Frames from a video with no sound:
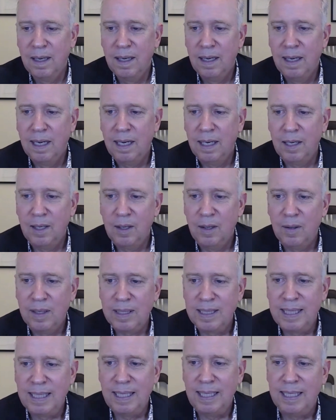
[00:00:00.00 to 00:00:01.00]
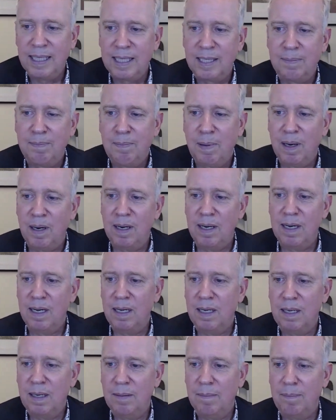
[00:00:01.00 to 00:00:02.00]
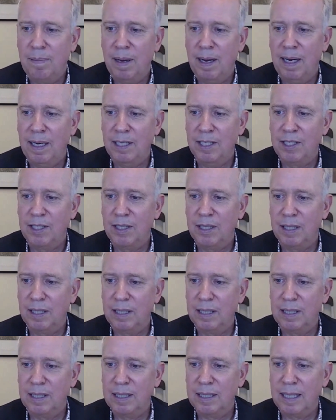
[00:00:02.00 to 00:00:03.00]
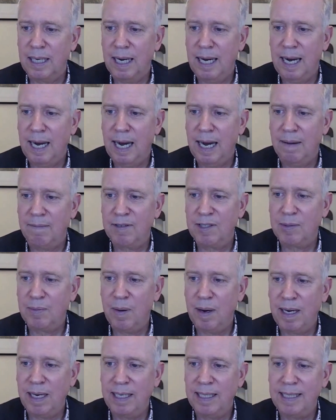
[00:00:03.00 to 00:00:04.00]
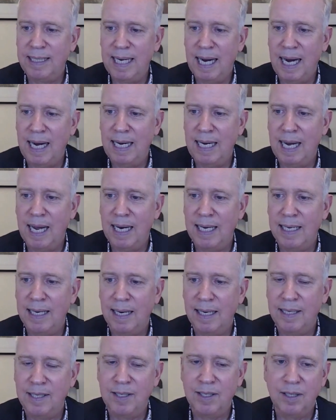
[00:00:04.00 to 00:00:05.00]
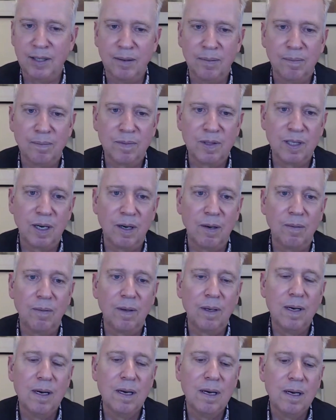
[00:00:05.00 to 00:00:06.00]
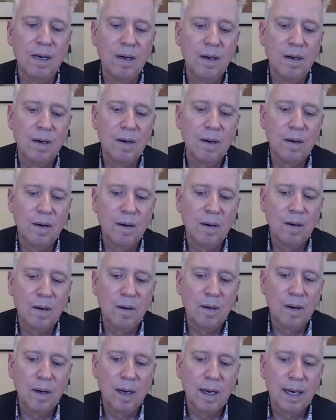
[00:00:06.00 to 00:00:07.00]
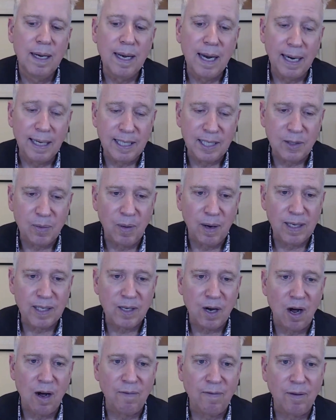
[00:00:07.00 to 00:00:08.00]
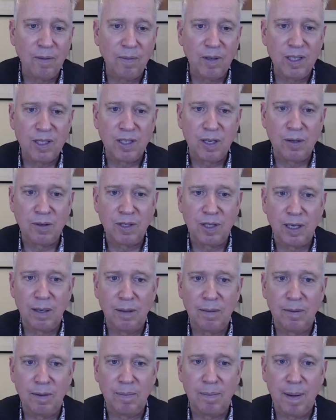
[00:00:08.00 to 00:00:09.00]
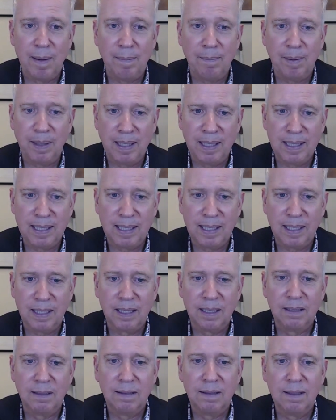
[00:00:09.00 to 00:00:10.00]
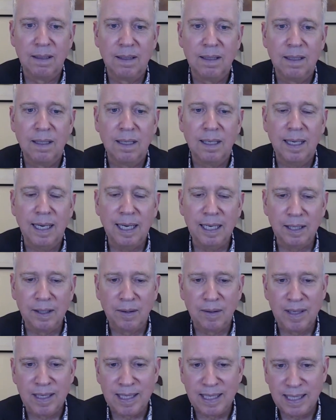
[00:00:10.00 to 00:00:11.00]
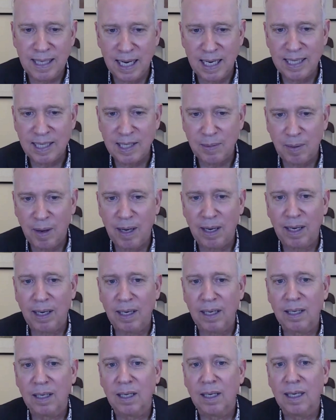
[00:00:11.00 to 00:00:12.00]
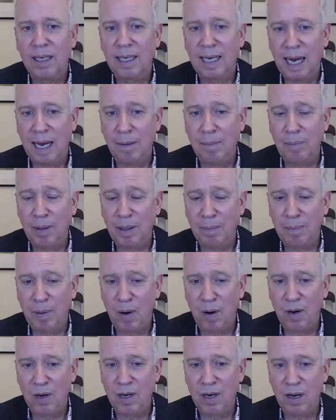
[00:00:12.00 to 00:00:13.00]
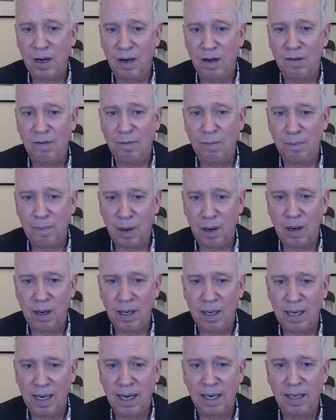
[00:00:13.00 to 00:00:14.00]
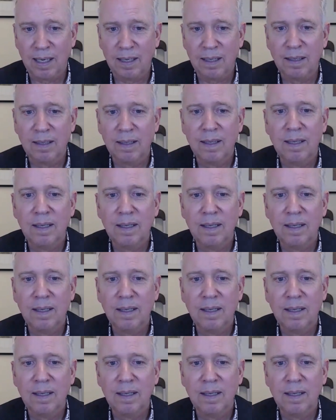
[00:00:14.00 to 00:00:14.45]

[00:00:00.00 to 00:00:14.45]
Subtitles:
Hello, let's see. Does Bartonella patient have sweating day and night too? So night sweats often we associate with Babesia. Increased day sweating can be part of Bartonella.